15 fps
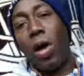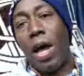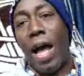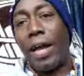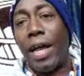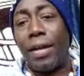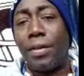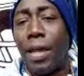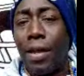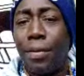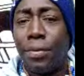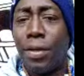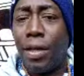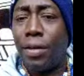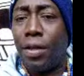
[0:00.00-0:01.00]
why? I got
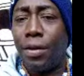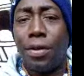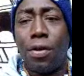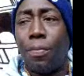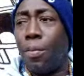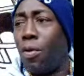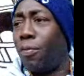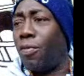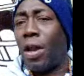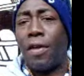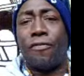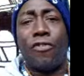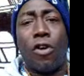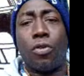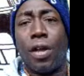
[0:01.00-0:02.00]
done, got done the movie
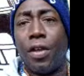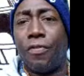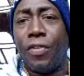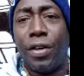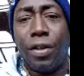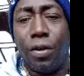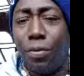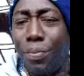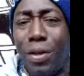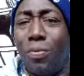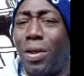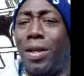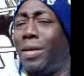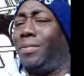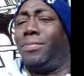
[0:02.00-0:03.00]
like 4K video. Man,
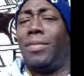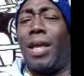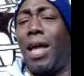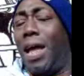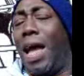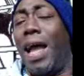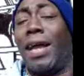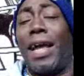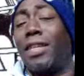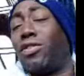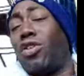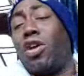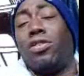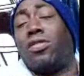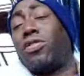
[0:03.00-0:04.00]
why? I
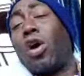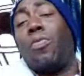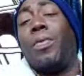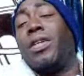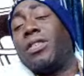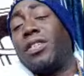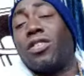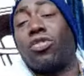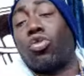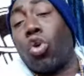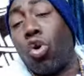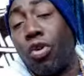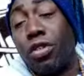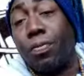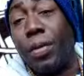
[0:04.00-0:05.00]
got so much in the
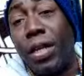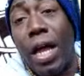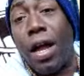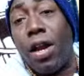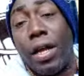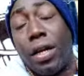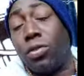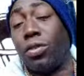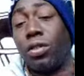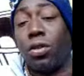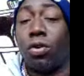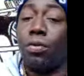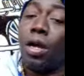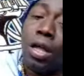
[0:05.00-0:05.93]
storage, man. All I gotta do is go